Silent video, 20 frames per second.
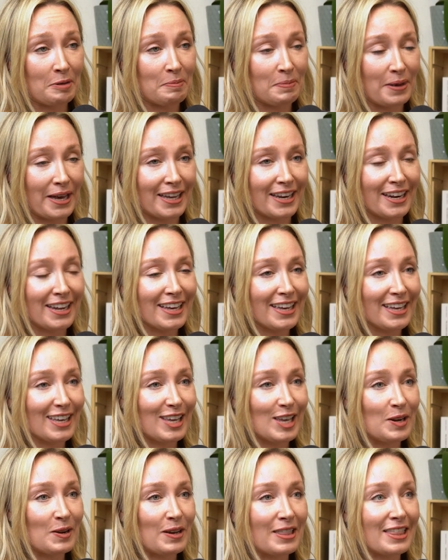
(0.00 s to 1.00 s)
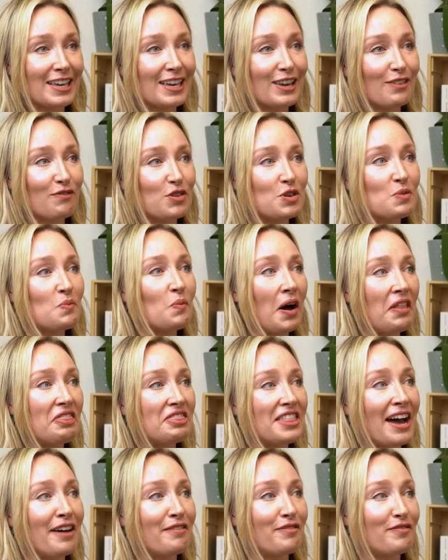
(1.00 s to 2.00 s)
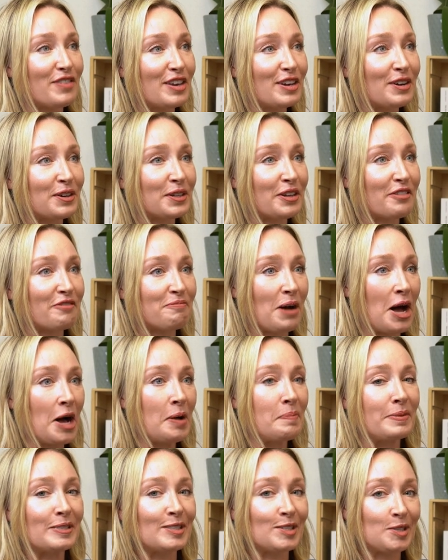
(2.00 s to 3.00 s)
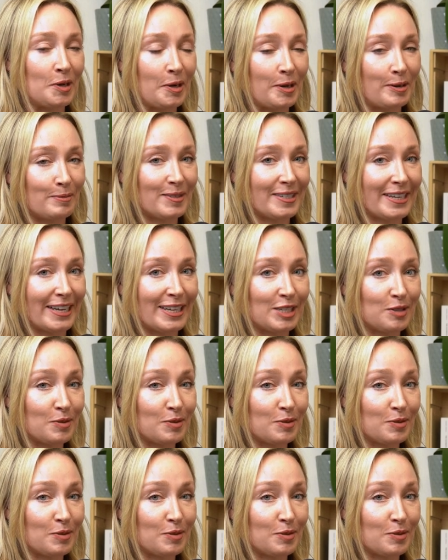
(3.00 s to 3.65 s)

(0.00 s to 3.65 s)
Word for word: But, I think if you want that feel of pomp and circumstance,